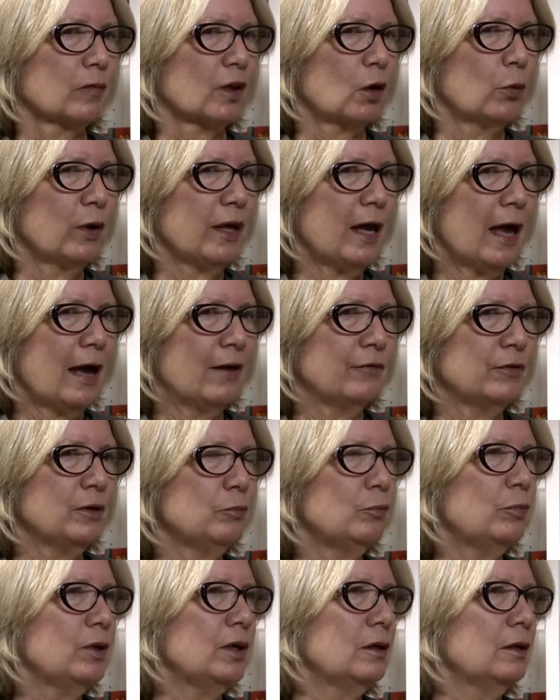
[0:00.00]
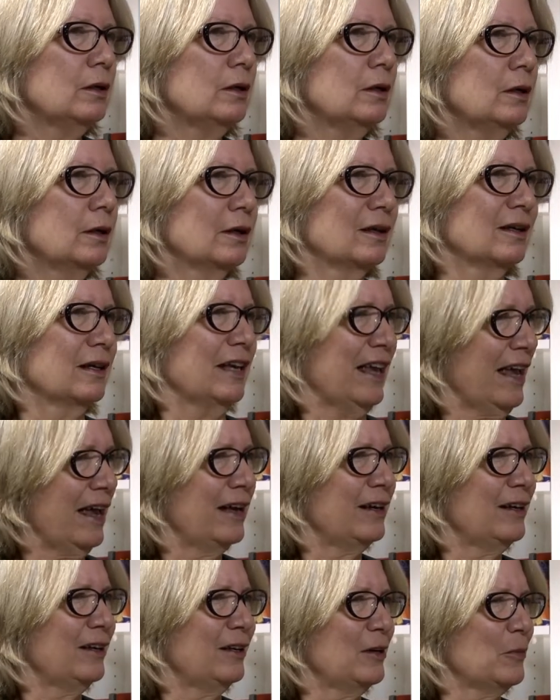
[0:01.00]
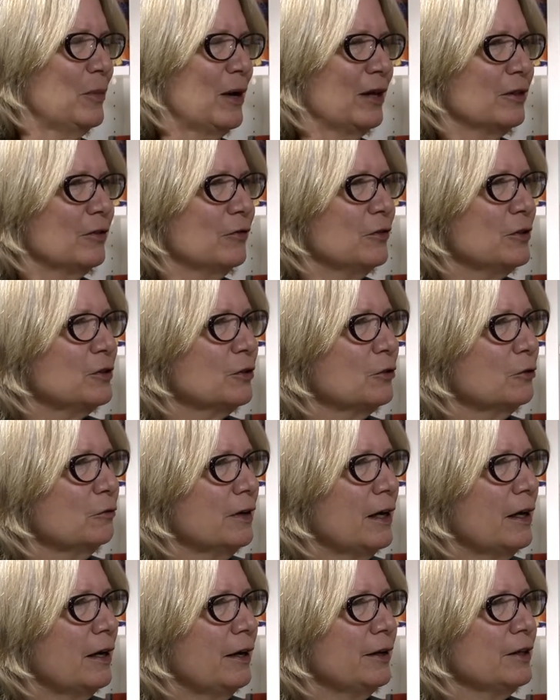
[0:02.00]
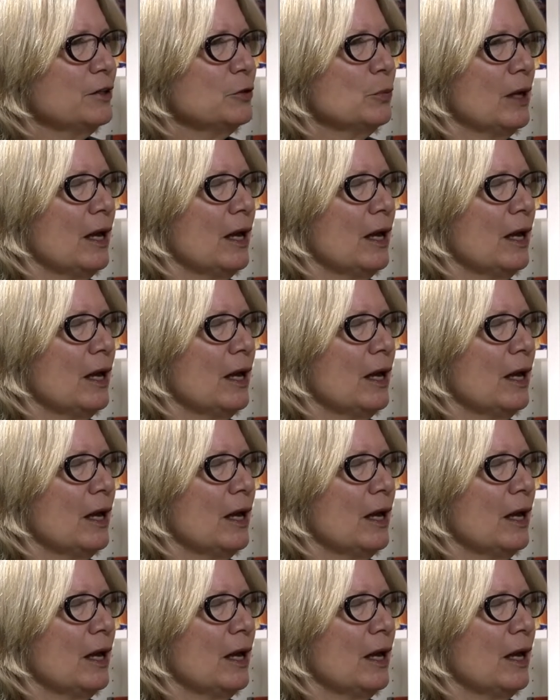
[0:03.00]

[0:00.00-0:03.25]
we haven't been candid about the physical realities.